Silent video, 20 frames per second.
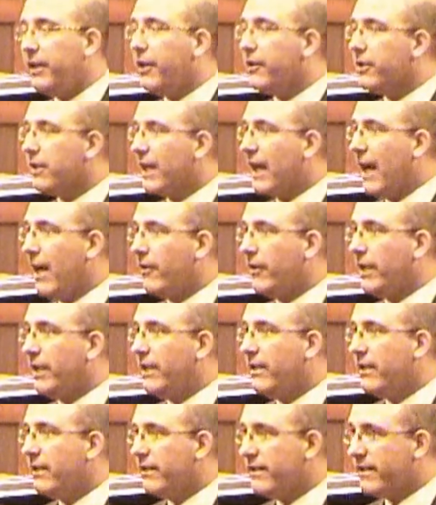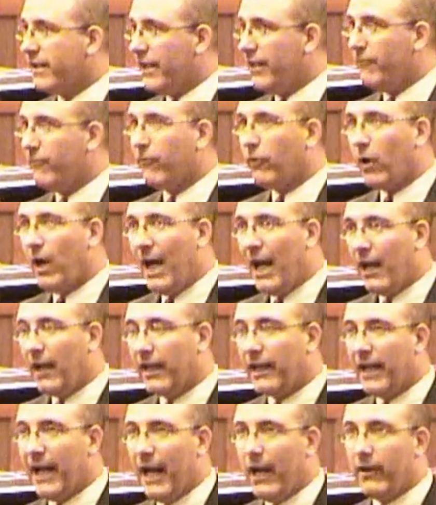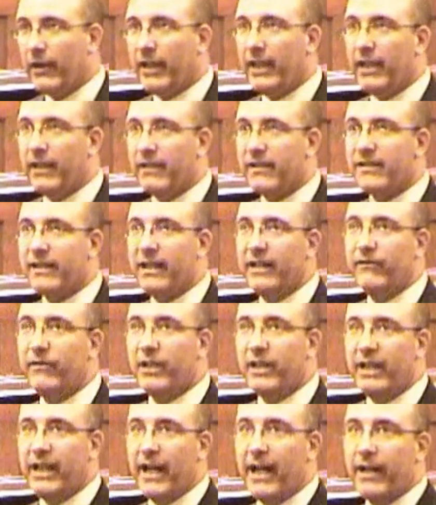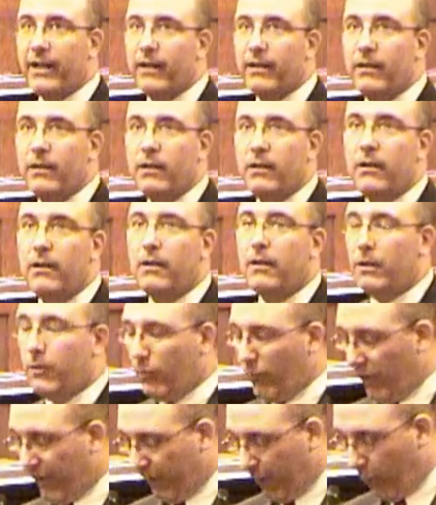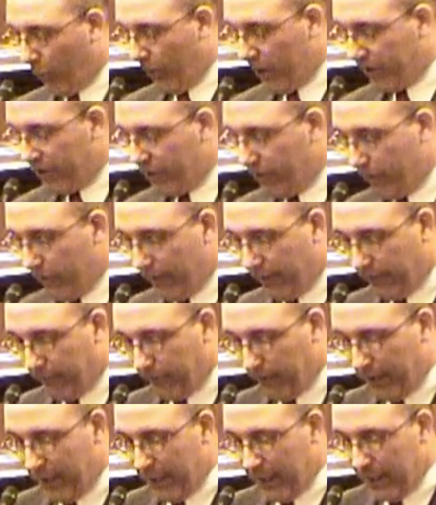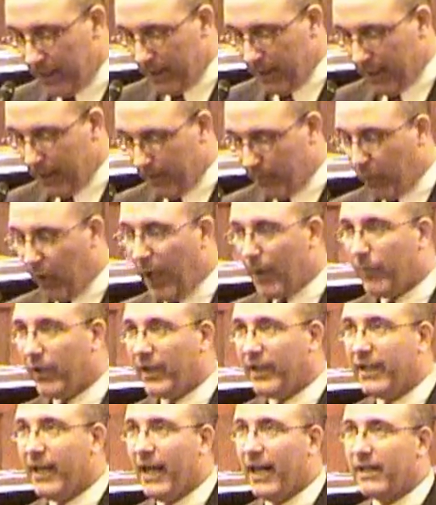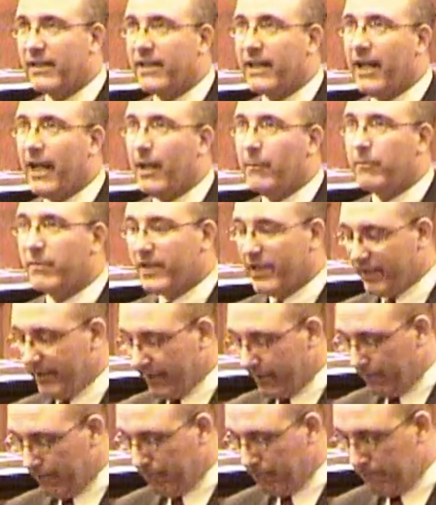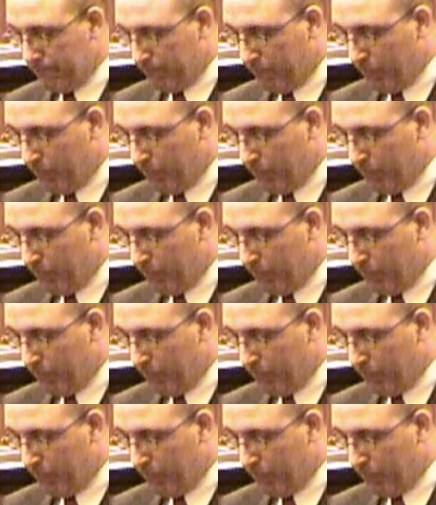any other county save for Allen County in the state of Indiana with our one, two, and three uh, property tax cap system.